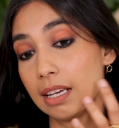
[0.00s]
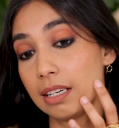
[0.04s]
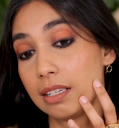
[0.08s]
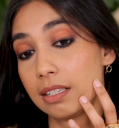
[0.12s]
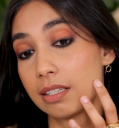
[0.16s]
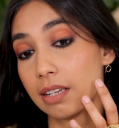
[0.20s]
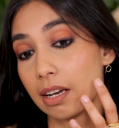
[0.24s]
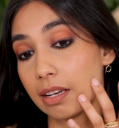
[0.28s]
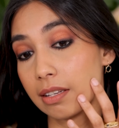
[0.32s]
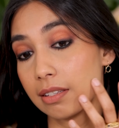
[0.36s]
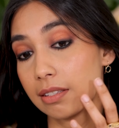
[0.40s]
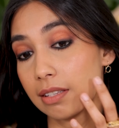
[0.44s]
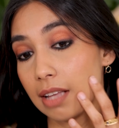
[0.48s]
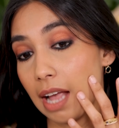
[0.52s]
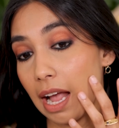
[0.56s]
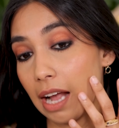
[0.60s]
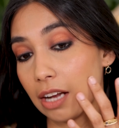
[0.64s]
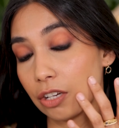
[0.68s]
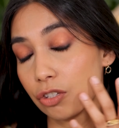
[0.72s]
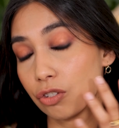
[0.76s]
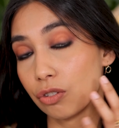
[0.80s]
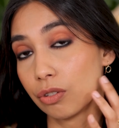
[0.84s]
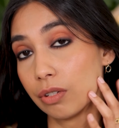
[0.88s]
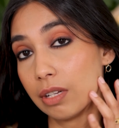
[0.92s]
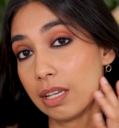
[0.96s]
It does
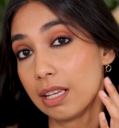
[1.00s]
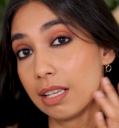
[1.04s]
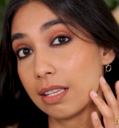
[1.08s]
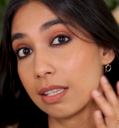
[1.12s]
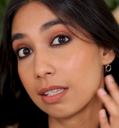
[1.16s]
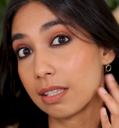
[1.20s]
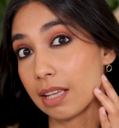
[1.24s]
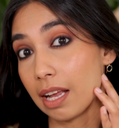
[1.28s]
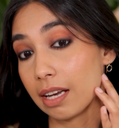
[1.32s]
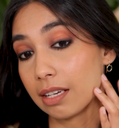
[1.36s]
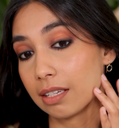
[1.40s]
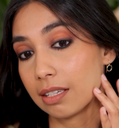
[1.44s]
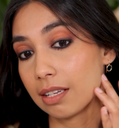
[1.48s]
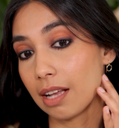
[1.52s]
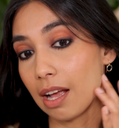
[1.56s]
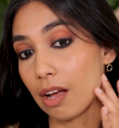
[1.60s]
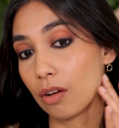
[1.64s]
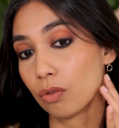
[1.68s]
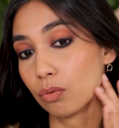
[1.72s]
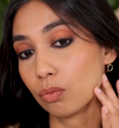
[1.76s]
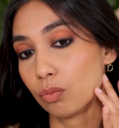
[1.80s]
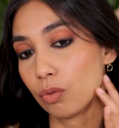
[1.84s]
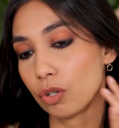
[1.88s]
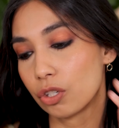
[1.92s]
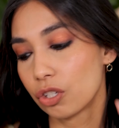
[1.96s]
actually set
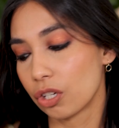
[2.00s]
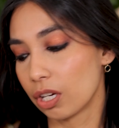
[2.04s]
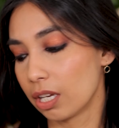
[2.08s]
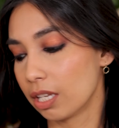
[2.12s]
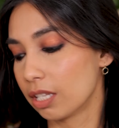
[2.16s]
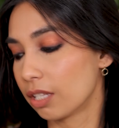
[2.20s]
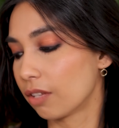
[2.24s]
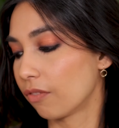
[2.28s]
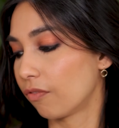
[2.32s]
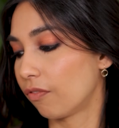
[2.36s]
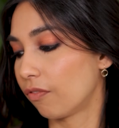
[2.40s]
down, which is